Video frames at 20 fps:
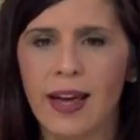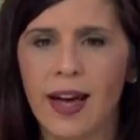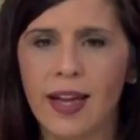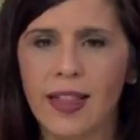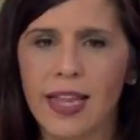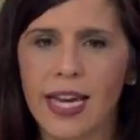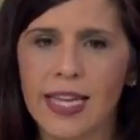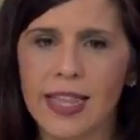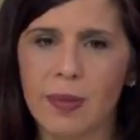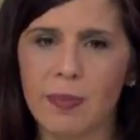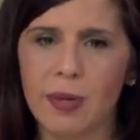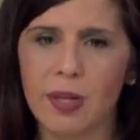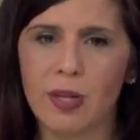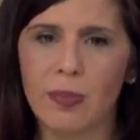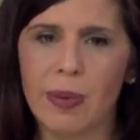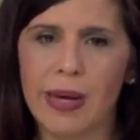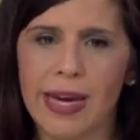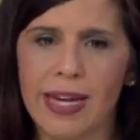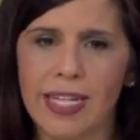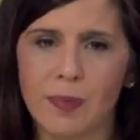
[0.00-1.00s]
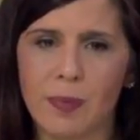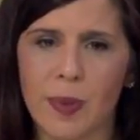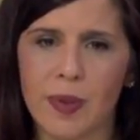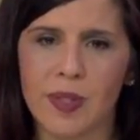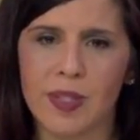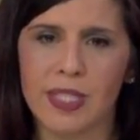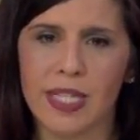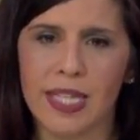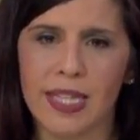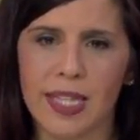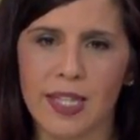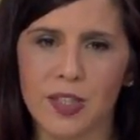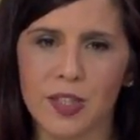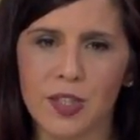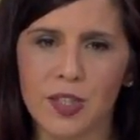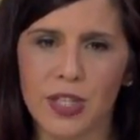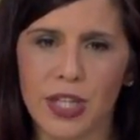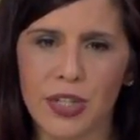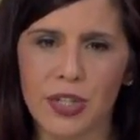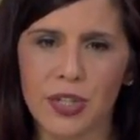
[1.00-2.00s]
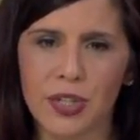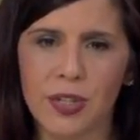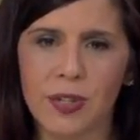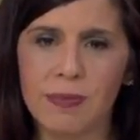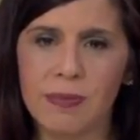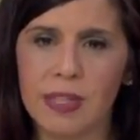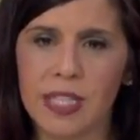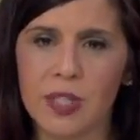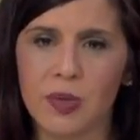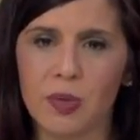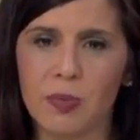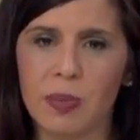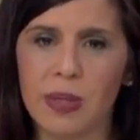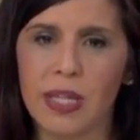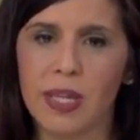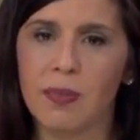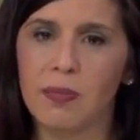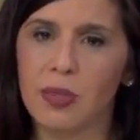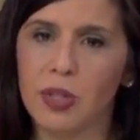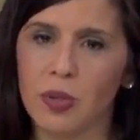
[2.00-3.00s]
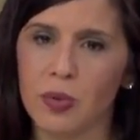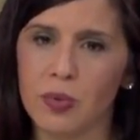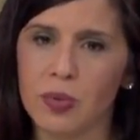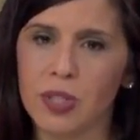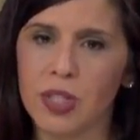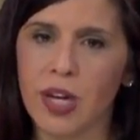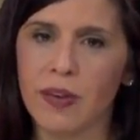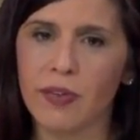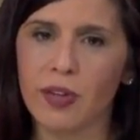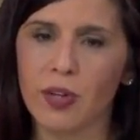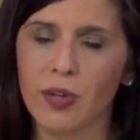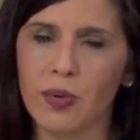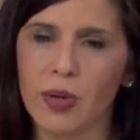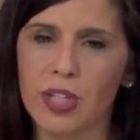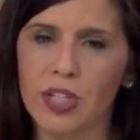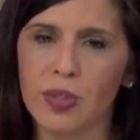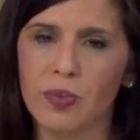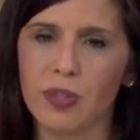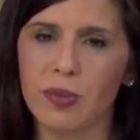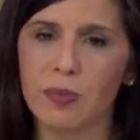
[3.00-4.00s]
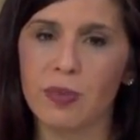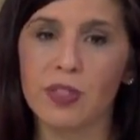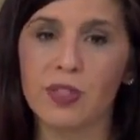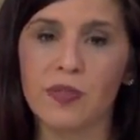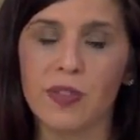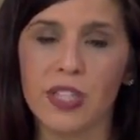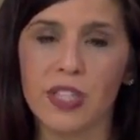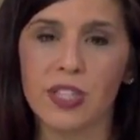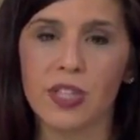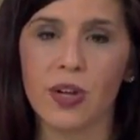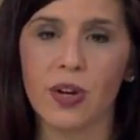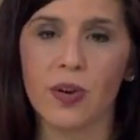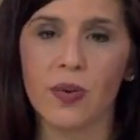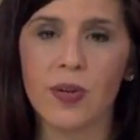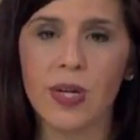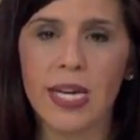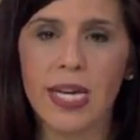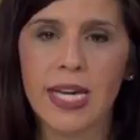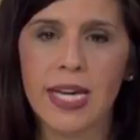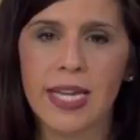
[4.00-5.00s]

Unlike the bill passed by the state legislature, this would be immune to Governor Gretchen Whitmer's veto.